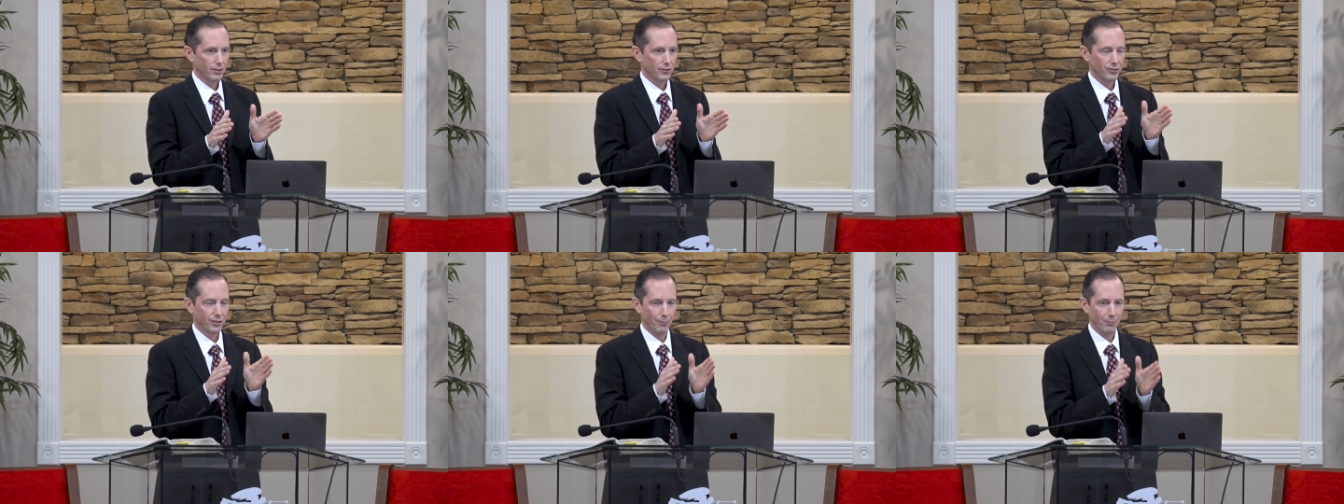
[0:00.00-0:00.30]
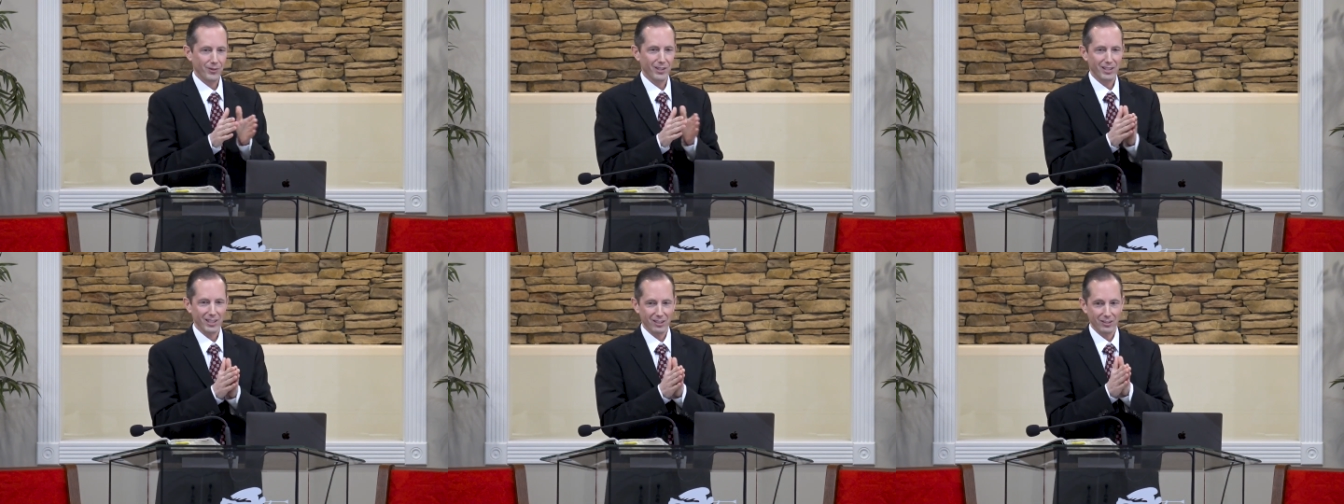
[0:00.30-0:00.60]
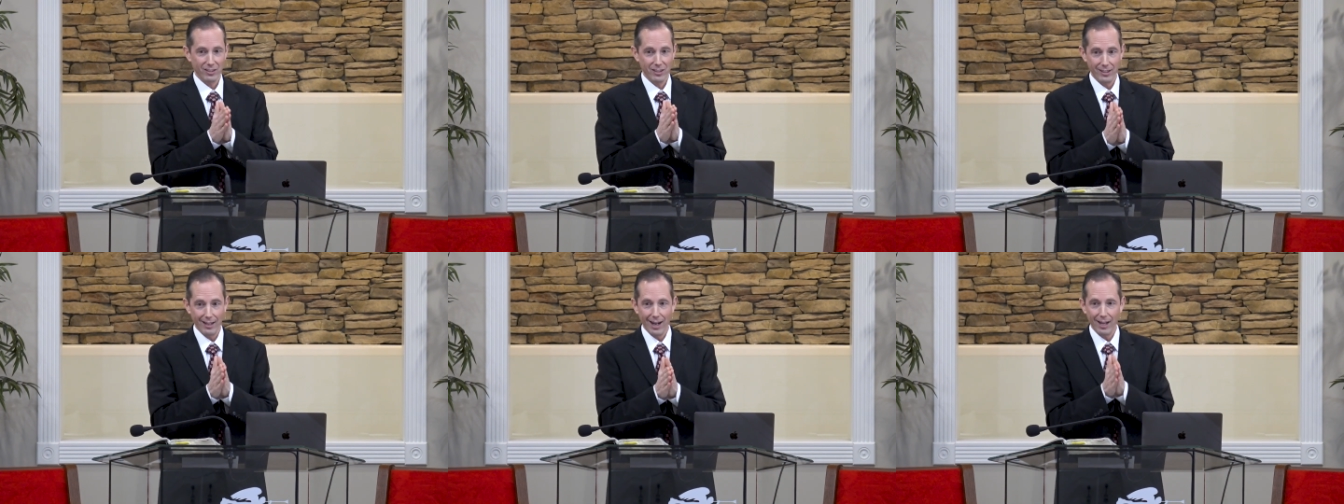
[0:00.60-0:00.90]
something
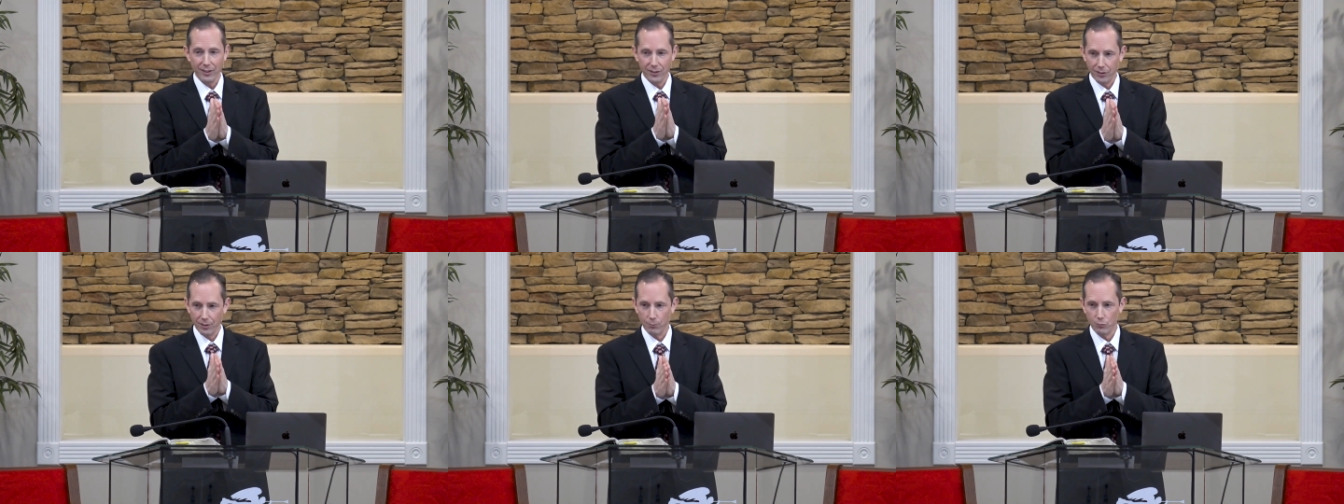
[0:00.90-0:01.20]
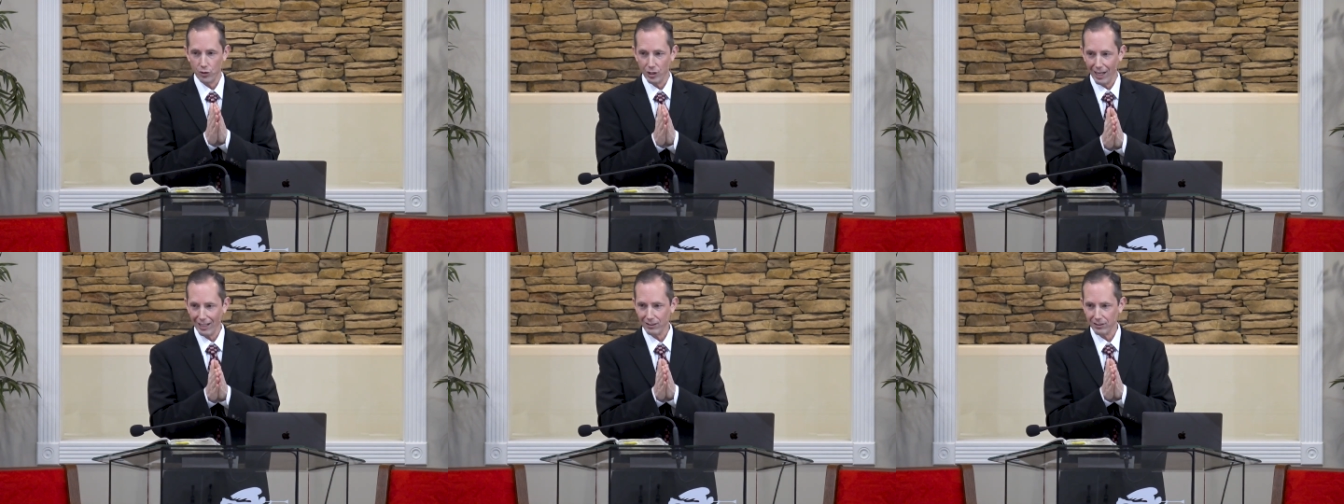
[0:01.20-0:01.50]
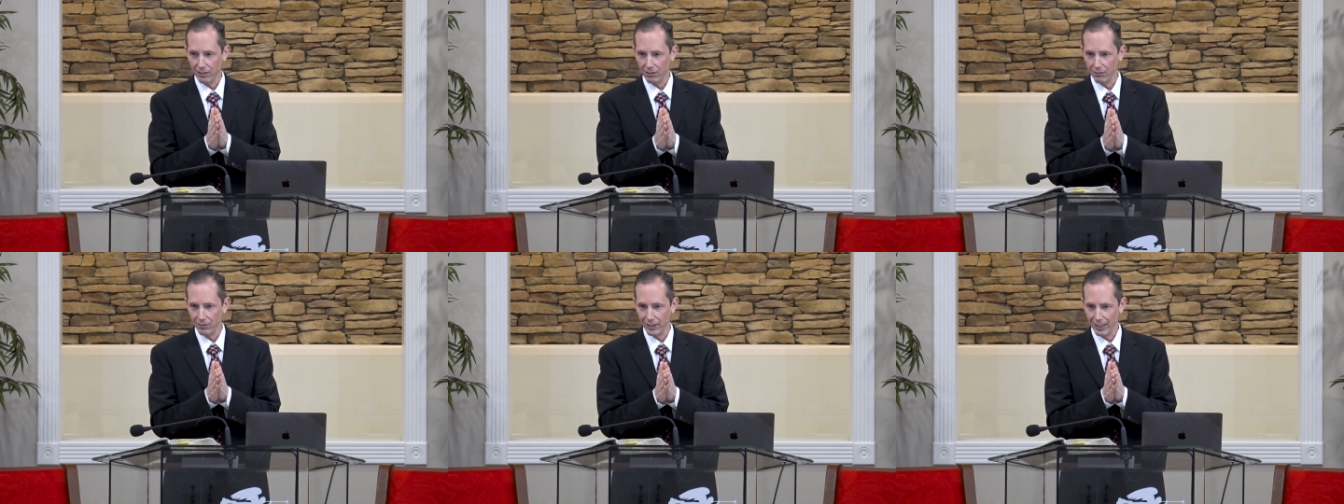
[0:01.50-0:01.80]
that's not
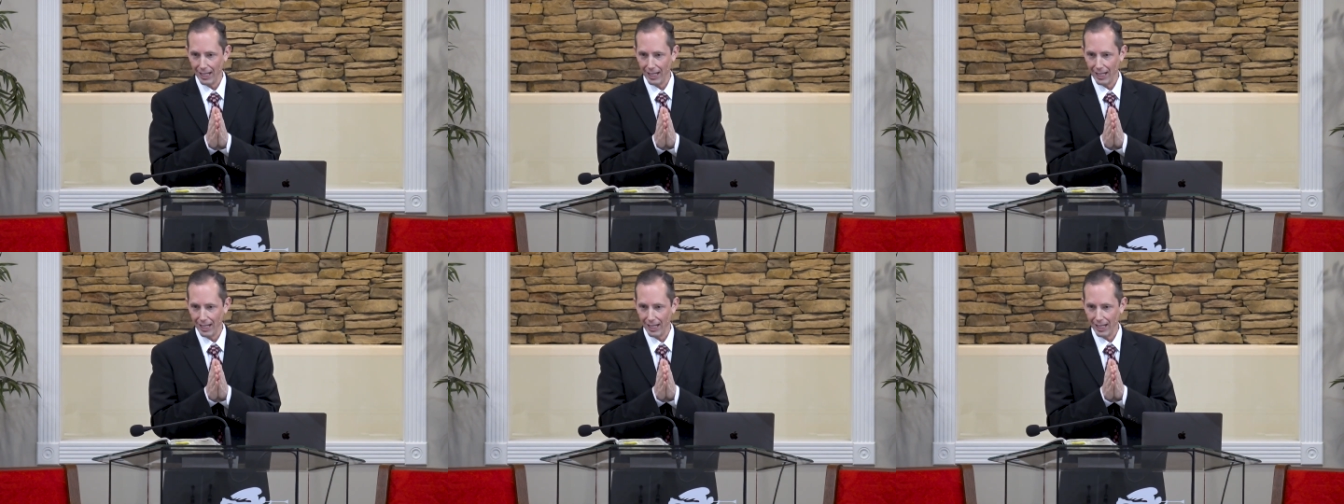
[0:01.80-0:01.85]
subjective,